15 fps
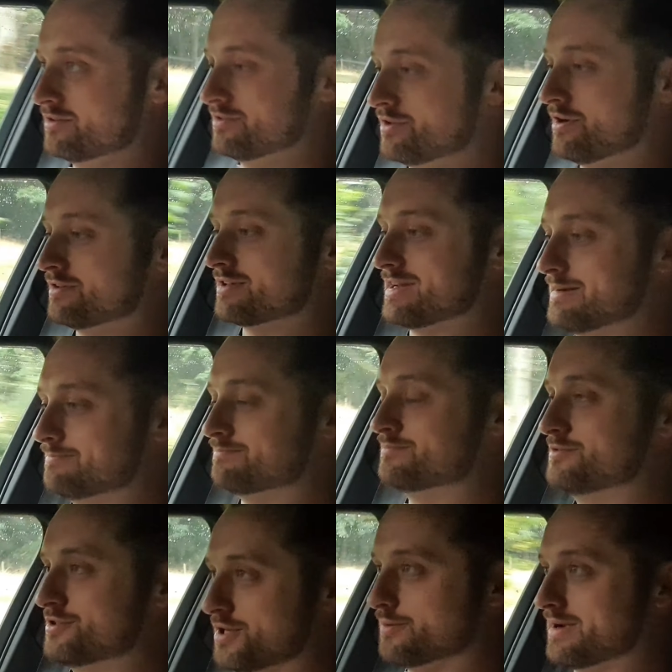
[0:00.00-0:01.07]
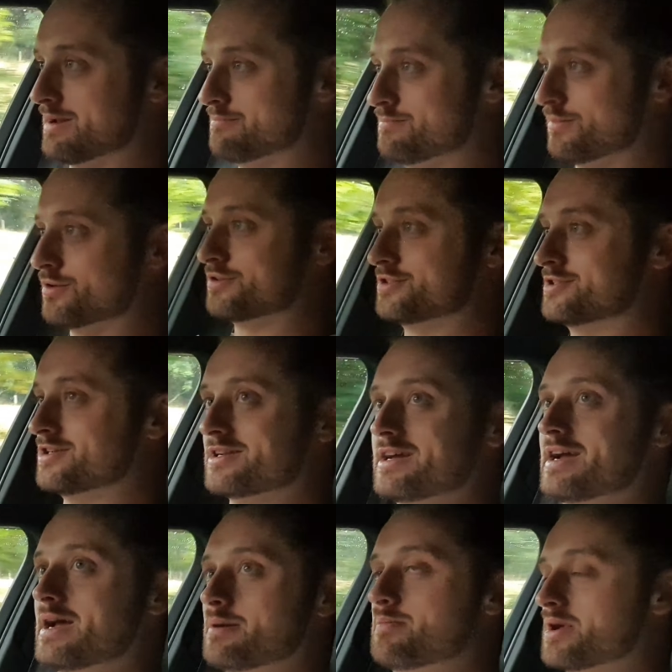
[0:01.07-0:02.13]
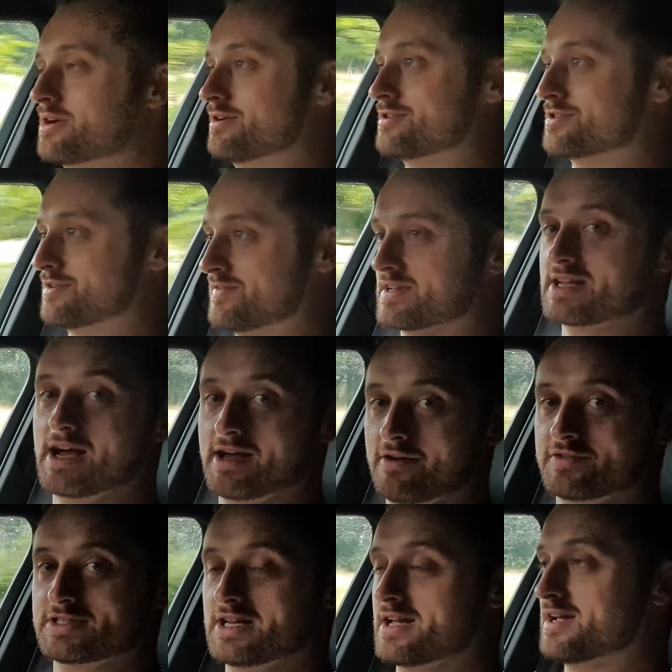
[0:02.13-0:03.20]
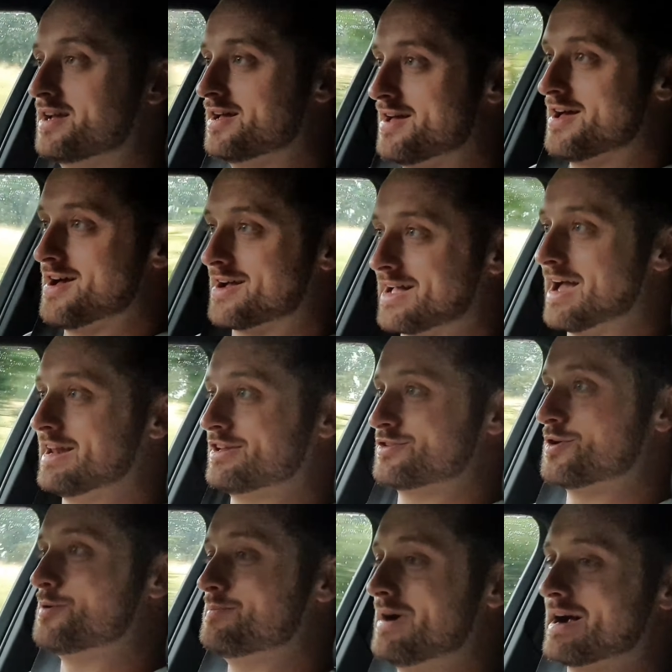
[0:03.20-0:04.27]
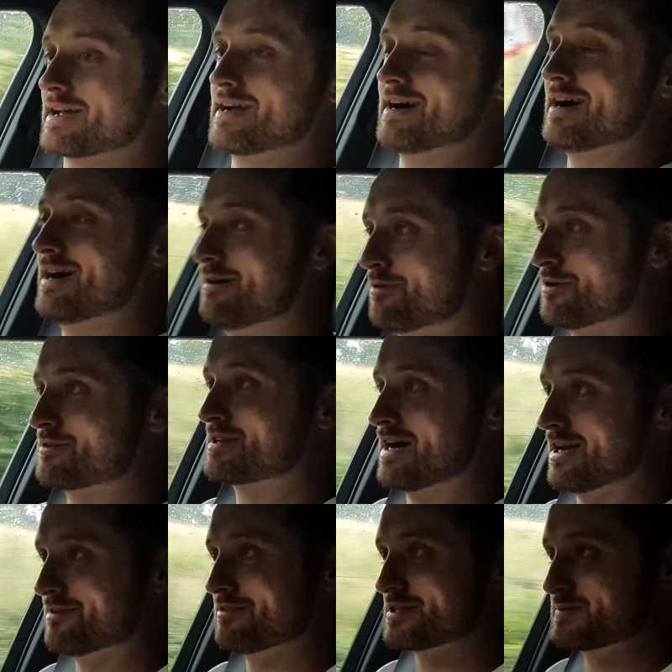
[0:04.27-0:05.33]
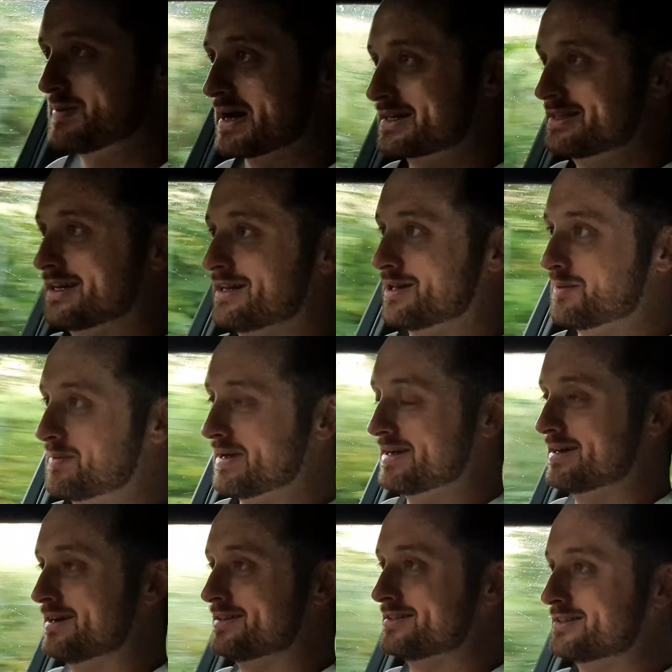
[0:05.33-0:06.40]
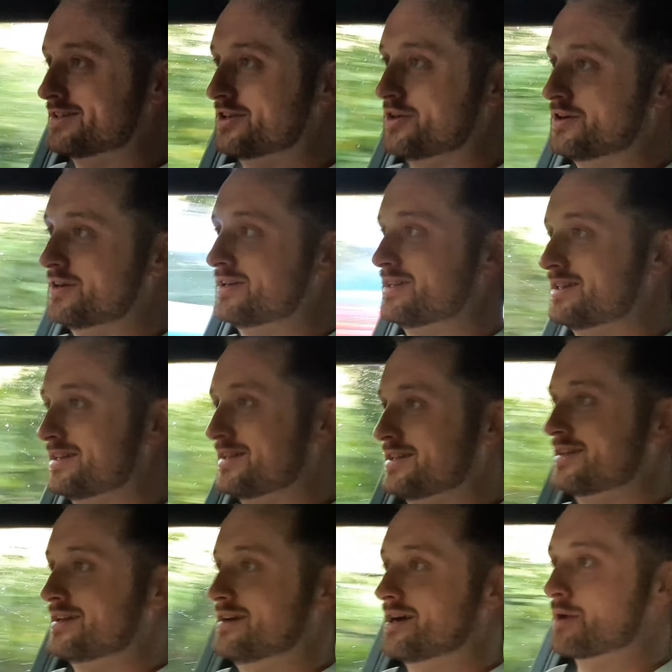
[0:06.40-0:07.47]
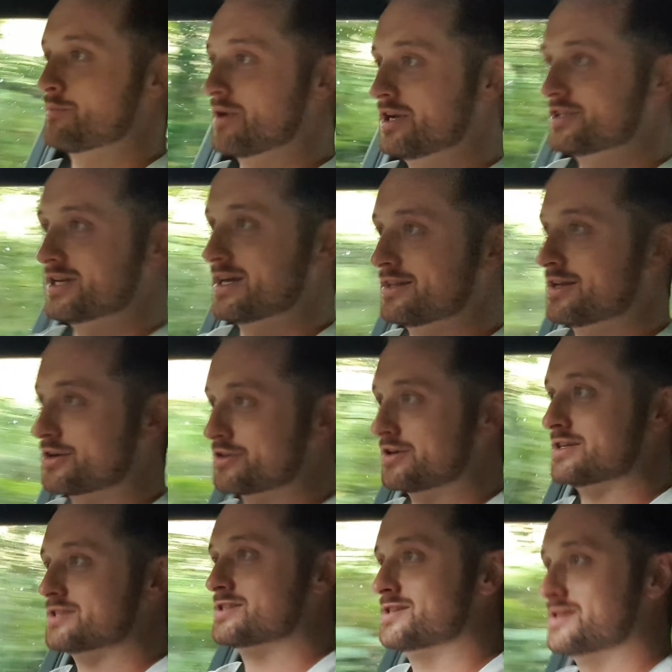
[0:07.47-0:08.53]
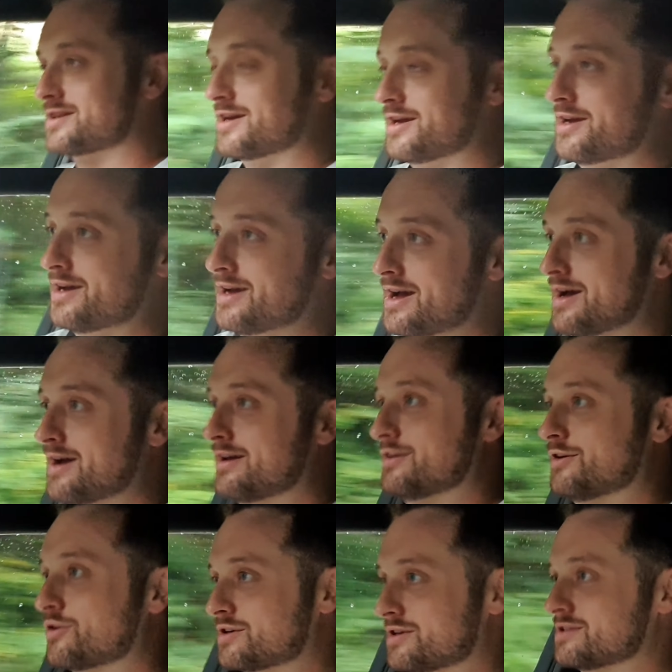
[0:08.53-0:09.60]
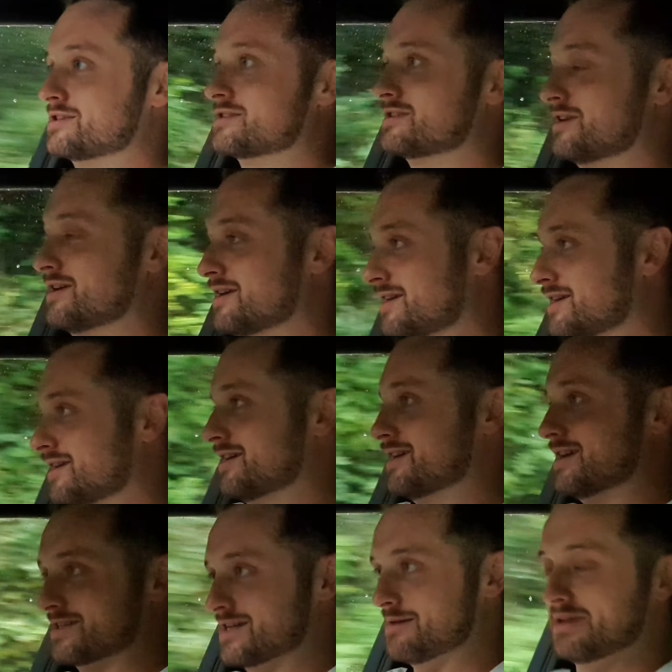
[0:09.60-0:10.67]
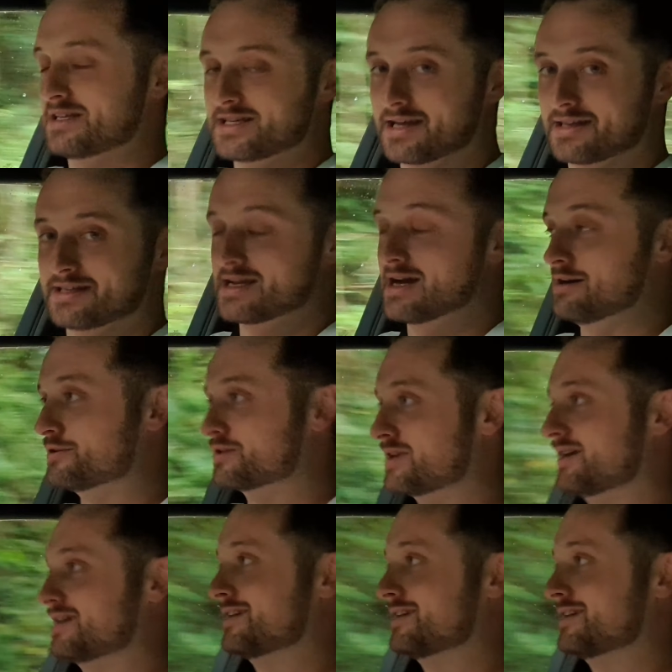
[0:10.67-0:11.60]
Not that I'm doing it much today, because obviously, again, it's not my car. I want to kind of respect it a little bit, and you know, I appreciate that Chris Lookers has let me take this out.